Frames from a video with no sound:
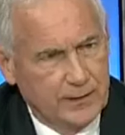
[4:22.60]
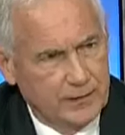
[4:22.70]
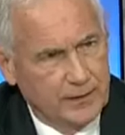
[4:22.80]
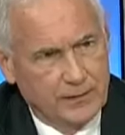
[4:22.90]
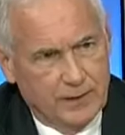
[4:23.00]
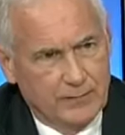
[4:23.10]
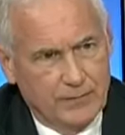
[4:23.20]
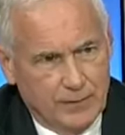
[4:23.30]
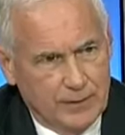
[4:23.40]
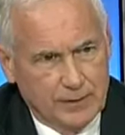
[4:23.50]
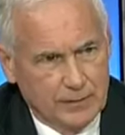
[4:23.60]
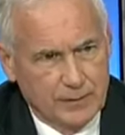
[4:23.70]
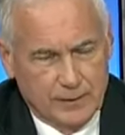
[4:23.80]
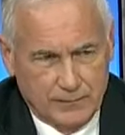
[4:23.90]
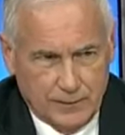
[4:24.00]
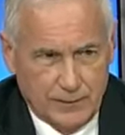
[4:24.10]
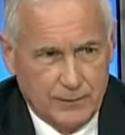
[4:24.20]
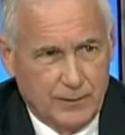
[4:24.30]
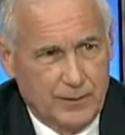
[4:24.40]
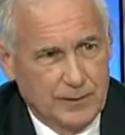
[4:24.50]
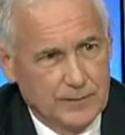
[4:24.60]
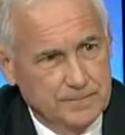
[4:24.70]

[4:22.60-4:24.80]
he said that very clearly and very strongly.